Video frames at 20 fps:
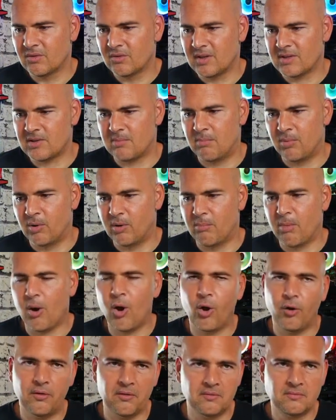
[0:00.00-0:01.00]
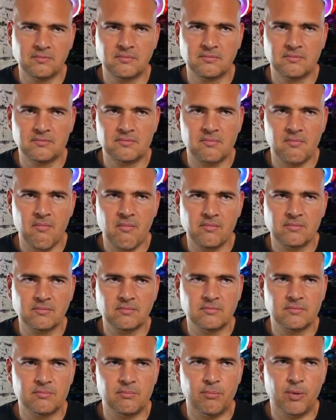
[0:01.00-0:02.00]
That's a bourbon.
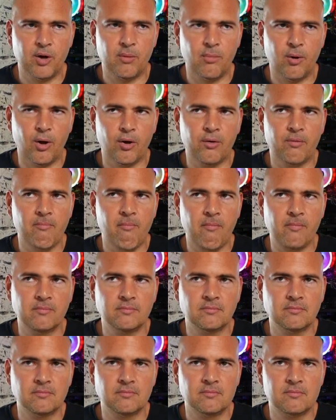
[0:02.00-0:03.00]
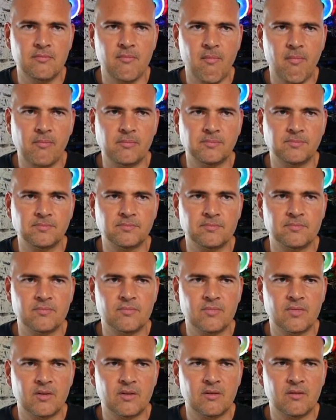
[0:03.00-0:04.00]
Bourbon. That's French then, isn't
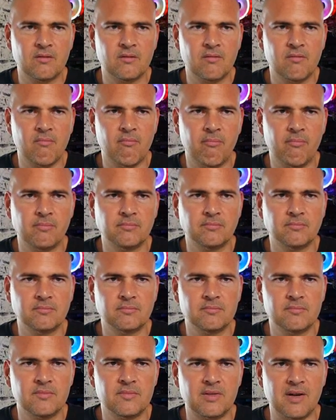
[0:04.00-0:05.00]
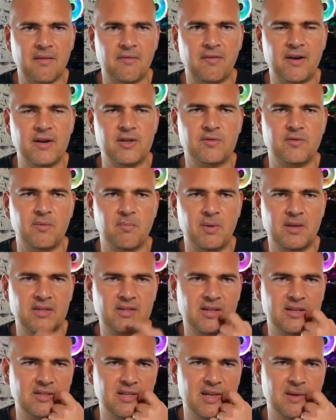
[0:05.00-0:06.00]
it? Is that French for
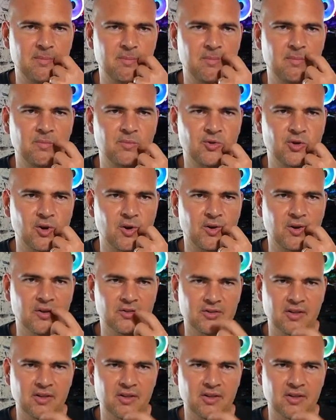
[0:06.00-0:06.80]
biscuity chocolate